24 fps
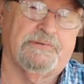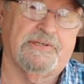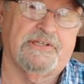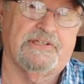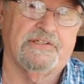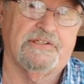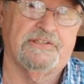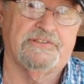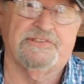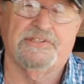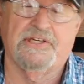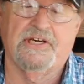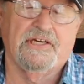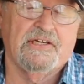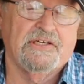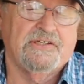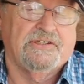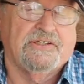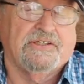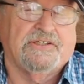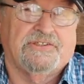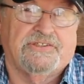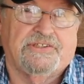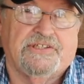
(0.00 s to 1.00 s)
because
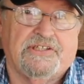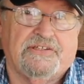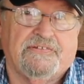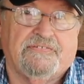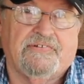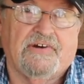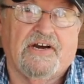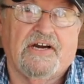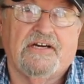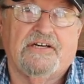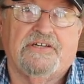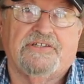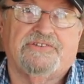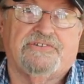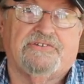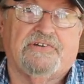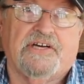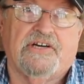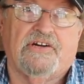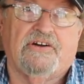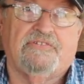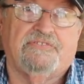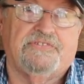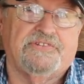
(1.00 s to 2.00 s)
you could see the fires
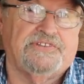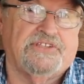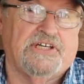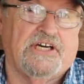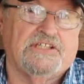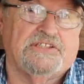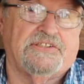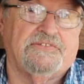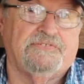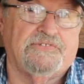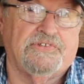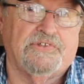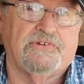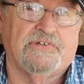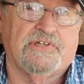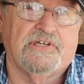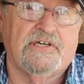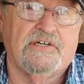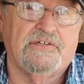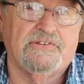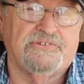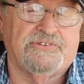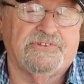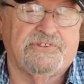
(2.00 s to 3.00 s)
right off the Jacksonville
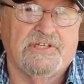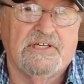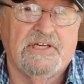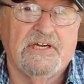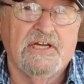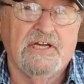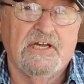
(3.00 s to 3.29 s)
coast.